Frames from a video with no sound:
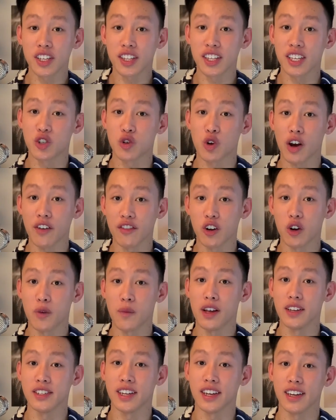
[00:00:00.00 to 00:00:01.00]
these traveler
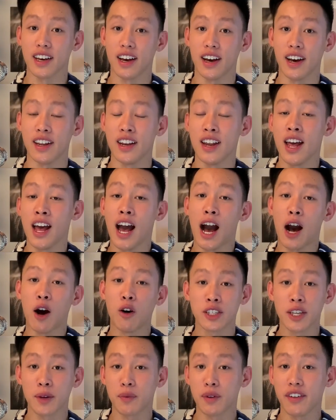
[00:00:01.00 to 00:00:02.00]
miles I got, I was
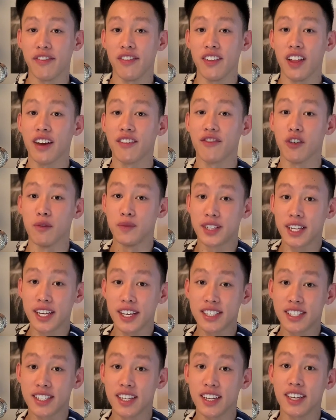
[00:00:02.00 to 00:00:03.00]
able to fly from
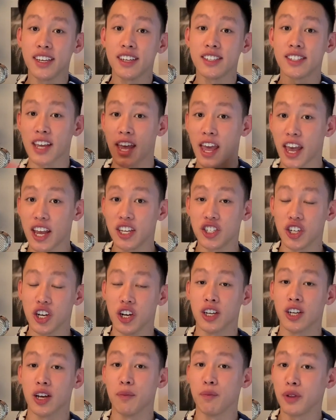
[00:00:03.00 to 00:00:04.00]
DC to Asia
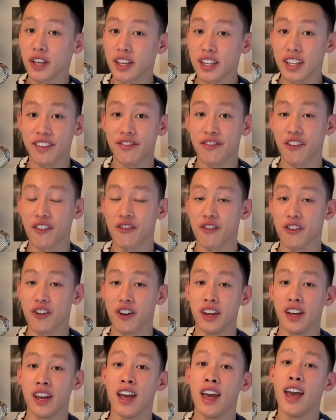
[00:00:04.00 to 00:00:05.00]
completely for free,
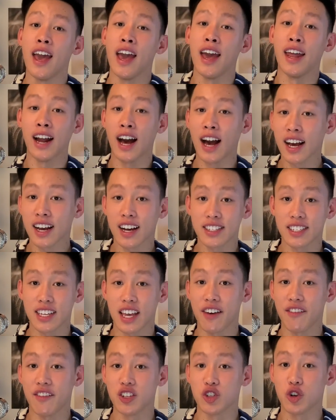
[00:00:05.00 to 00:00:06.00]
and I got to have
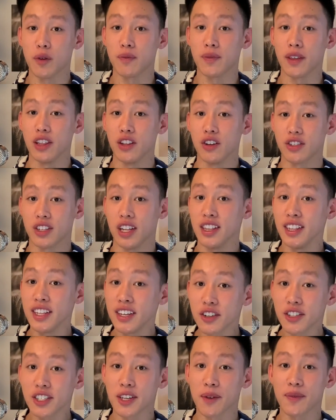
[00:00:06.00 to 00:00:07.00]
a trip that looked a little
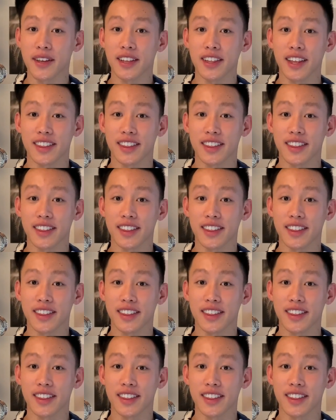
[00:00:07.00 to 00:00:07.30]
something like